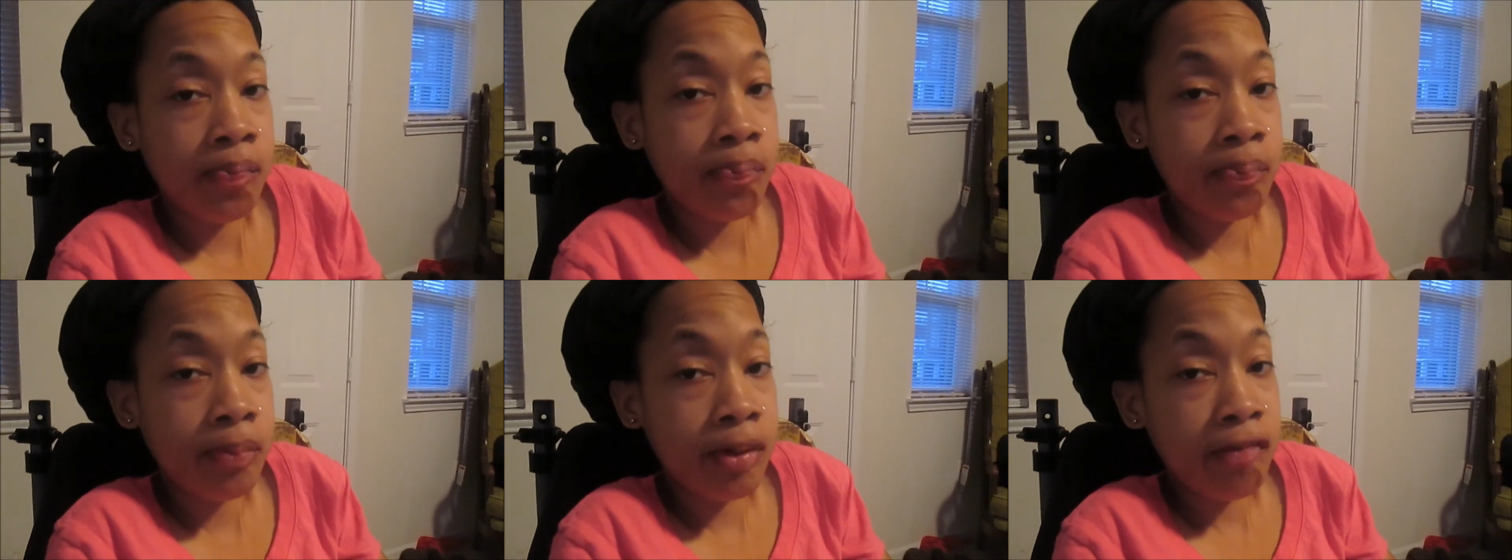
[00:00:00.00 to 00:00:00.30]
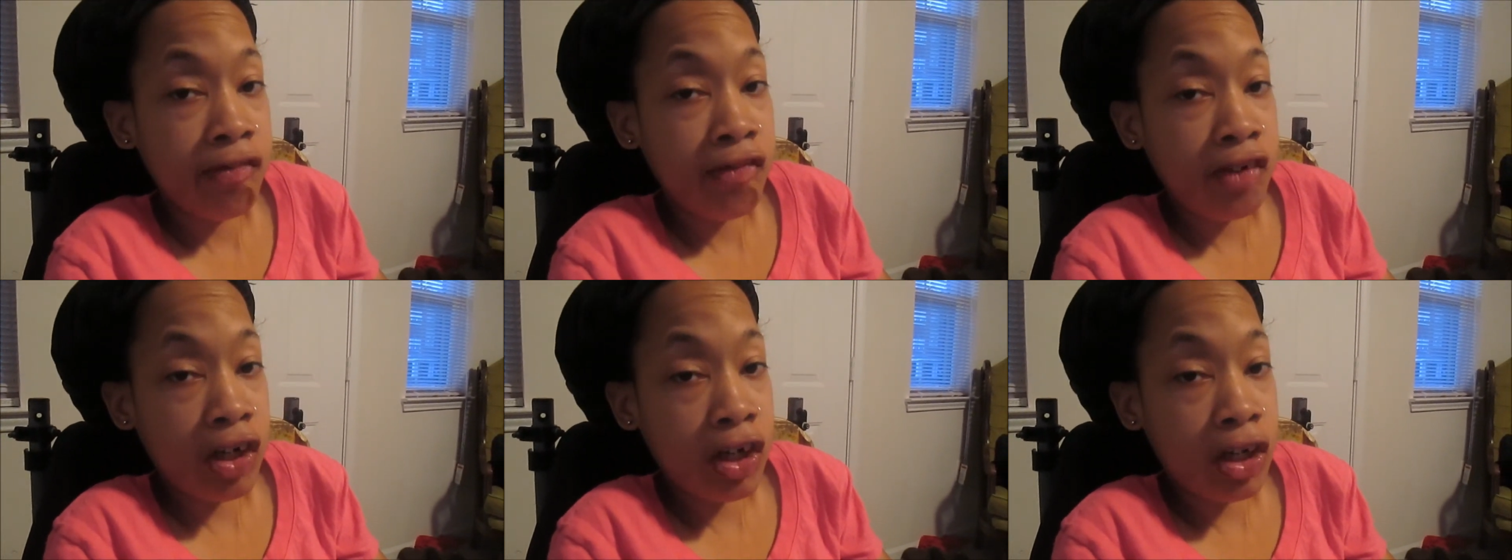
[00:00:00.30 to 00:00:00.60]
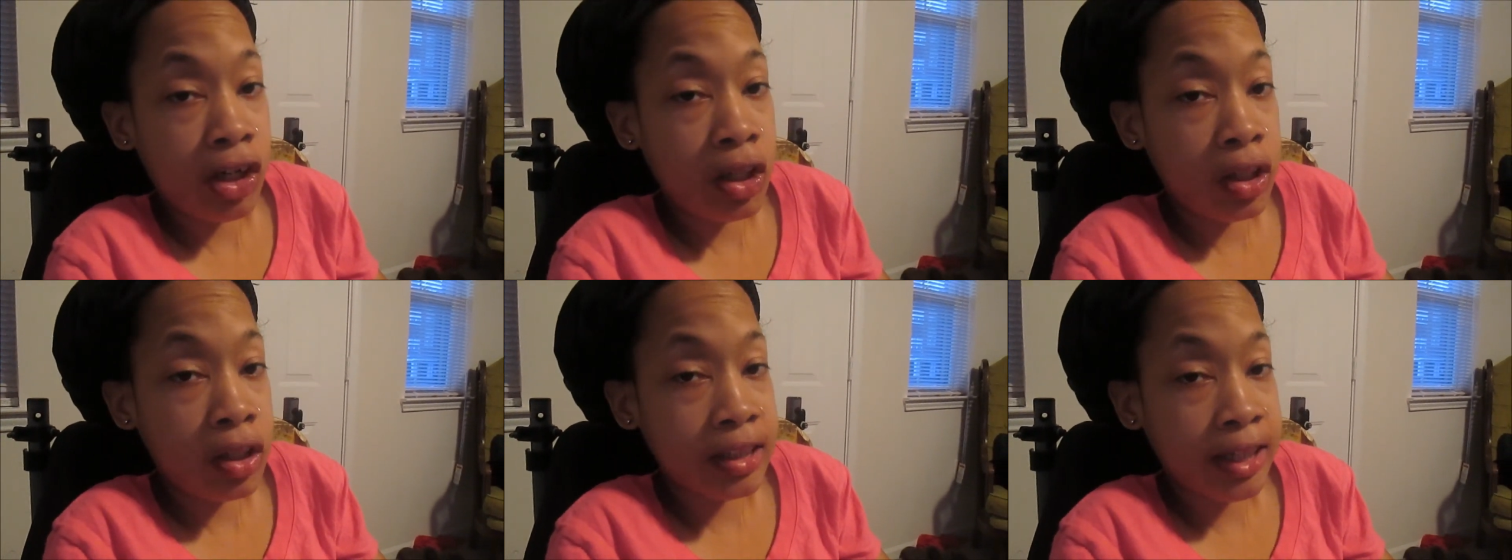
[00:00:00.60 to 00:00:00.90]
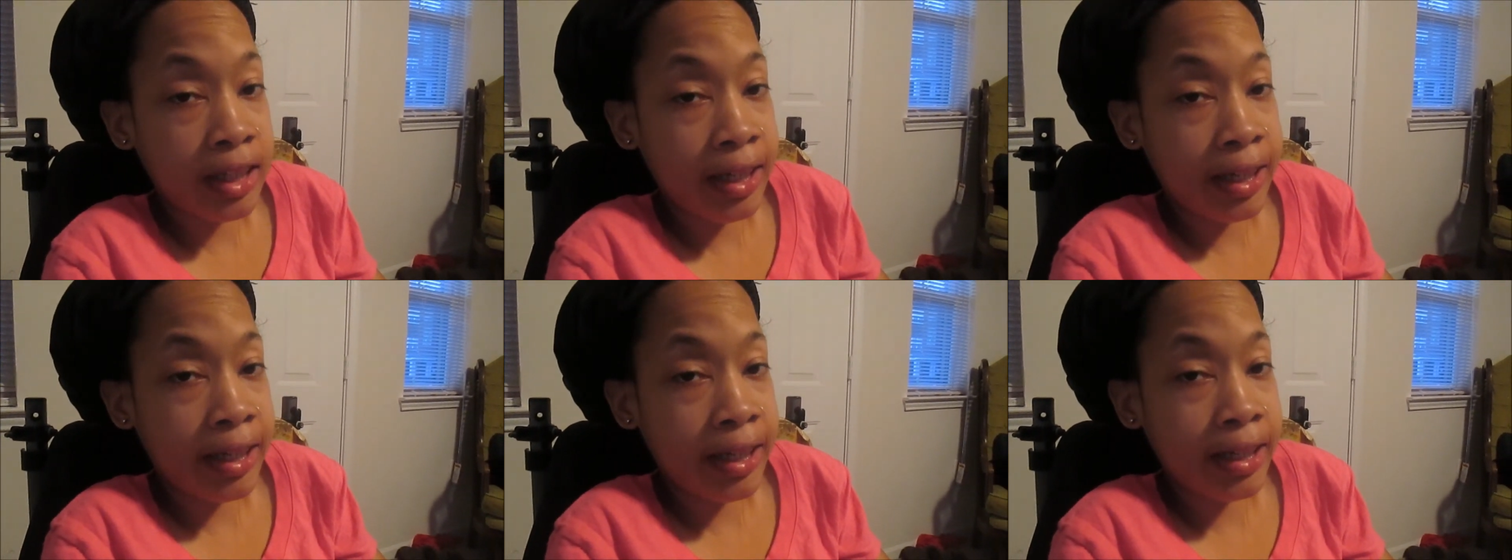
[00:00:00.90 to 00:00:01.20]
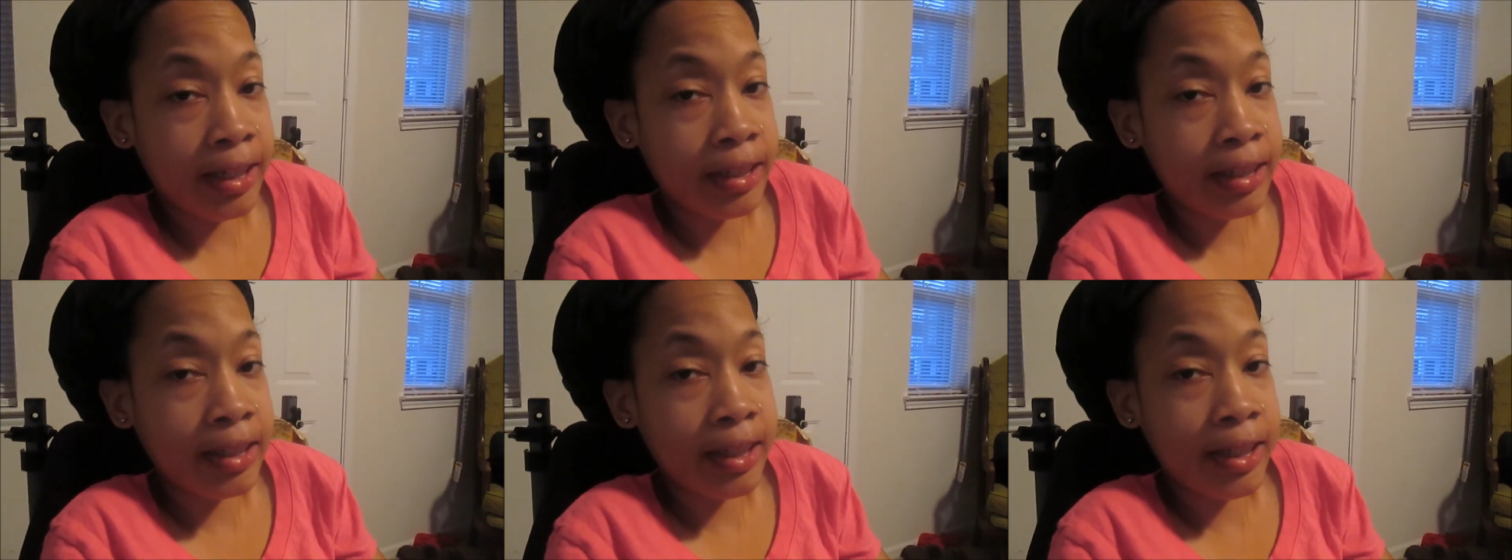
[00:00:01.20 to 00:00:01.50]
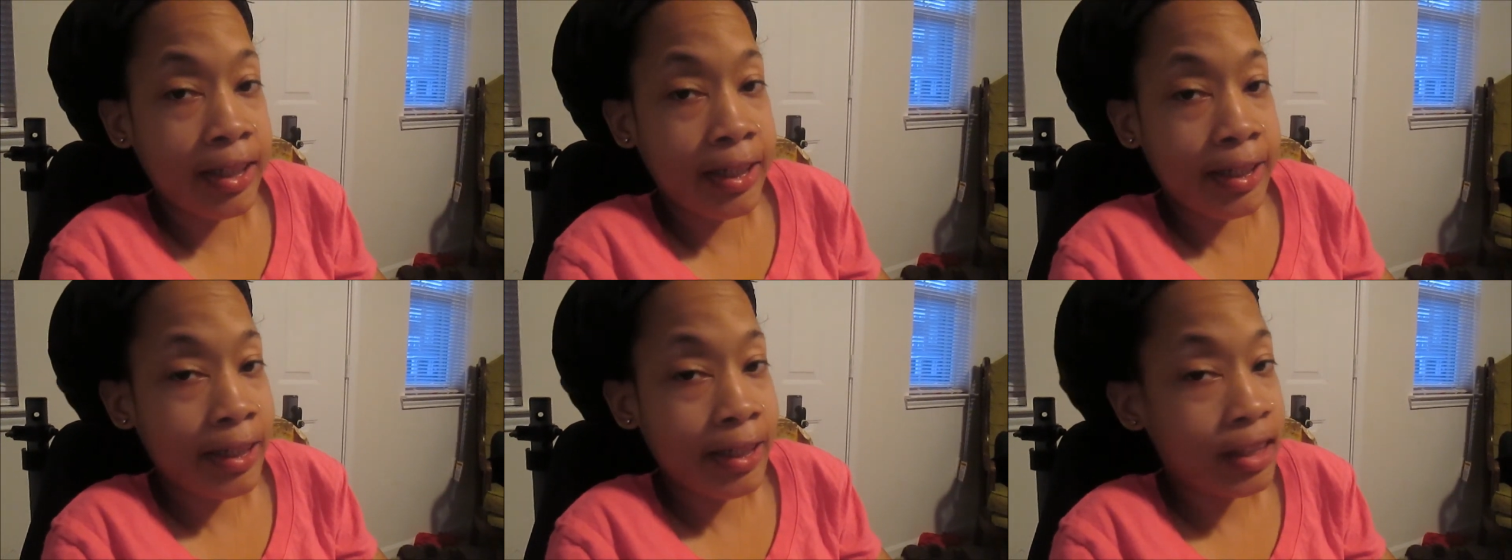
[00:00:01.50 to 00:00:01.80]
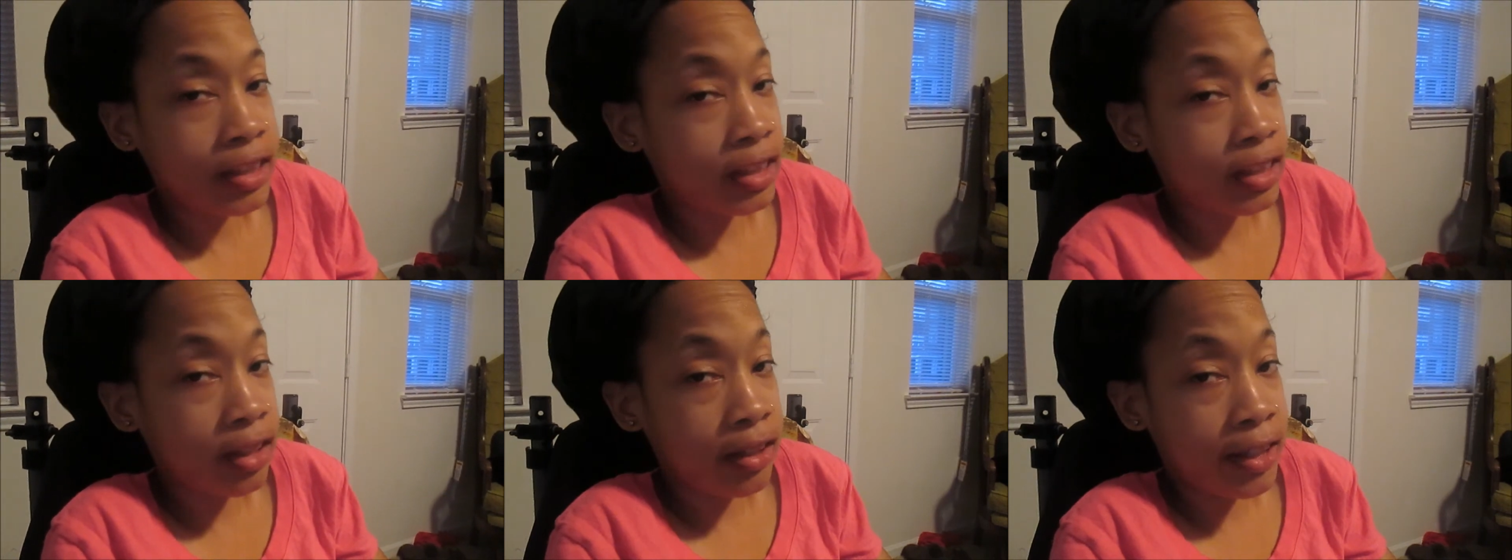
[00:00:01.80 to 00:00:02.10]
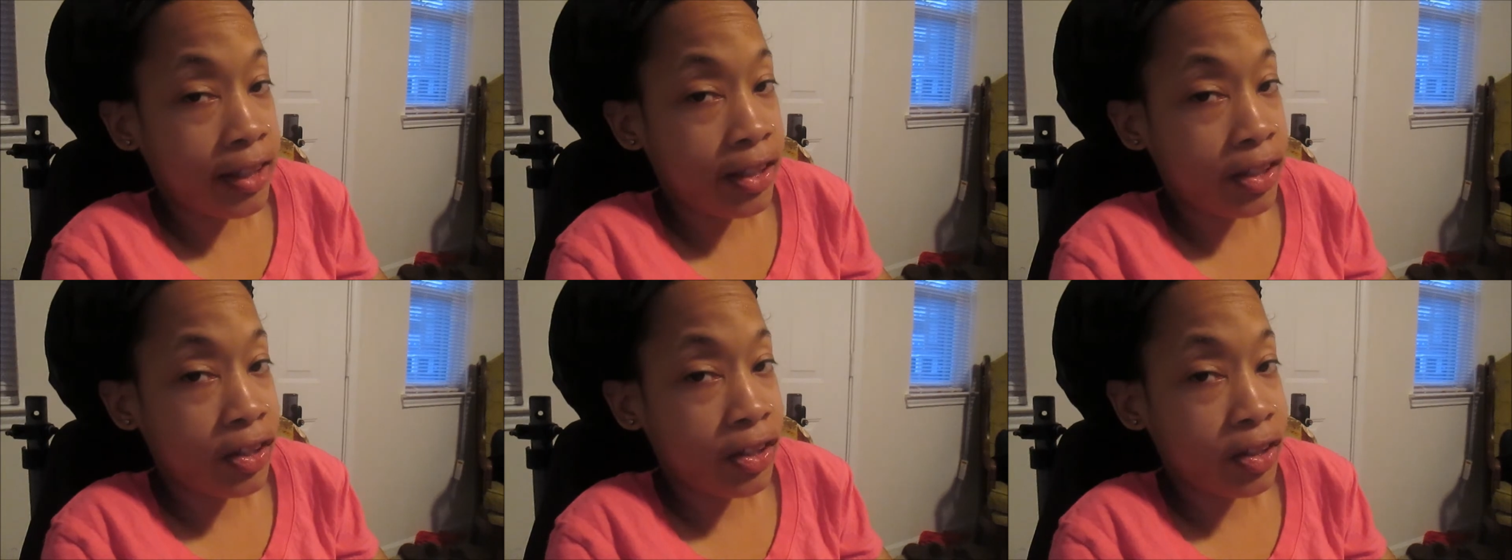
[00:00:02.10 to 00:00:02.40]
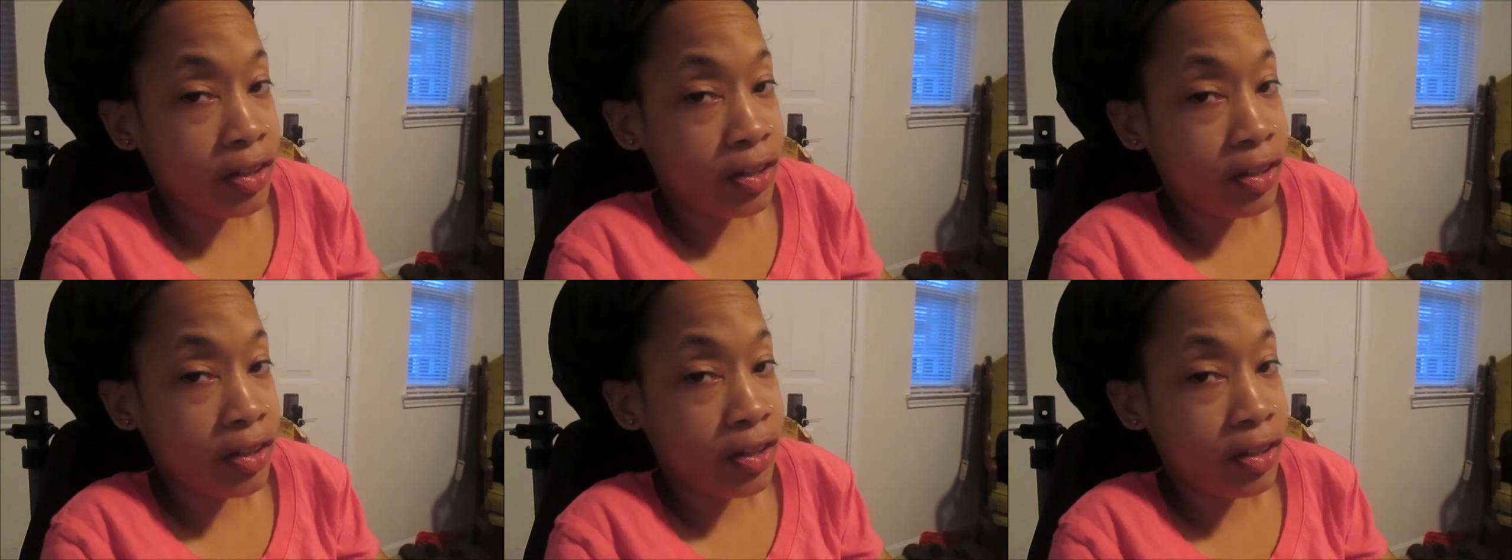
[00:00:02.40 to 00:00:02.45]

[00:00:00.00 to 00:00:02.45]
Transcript: my vlog and catch y'all later.